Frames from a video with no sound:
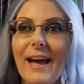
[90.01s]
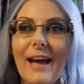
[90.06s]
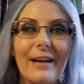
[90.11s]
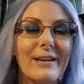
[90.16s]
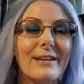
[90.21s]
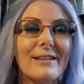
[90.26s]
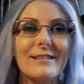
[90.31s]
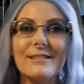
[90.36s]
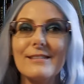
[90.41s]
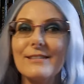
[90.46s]

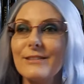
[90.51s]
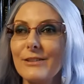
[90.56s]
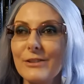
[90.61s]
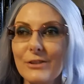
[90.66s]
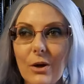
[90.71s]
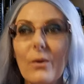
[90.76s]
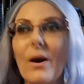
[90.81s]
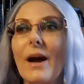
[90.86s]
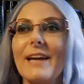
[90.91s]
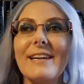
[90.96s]
and
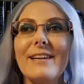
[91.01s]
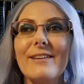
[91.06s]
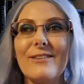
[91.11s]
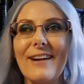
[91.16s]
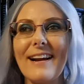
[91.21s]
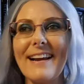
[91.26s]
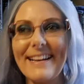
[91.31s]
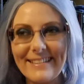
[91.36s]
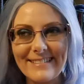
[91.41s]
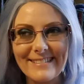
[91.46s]
so I can
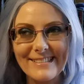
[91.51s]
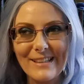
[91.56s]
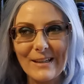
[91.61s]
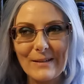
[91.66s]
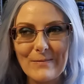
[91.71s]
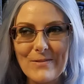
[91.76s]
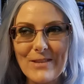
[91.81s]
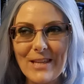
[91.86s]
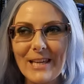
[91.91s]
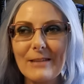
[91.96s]
rate it
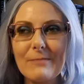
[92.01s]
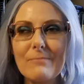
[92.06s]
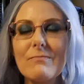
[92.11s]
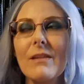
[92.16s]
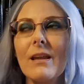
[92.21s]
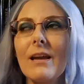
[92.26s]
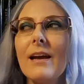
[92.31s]
something.